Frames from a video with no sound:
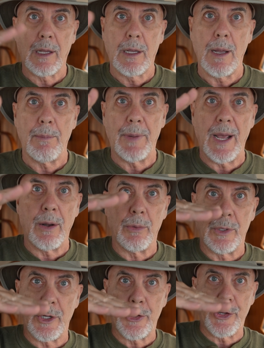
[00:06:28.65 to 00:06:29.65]
come down to
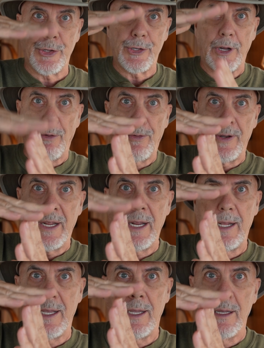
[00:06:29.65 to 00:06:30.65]
adjust itself and
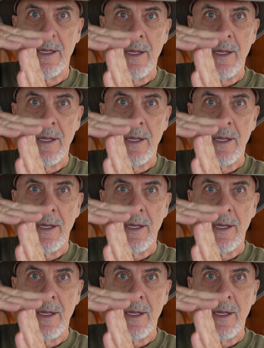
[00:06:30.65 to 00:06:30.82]
hitting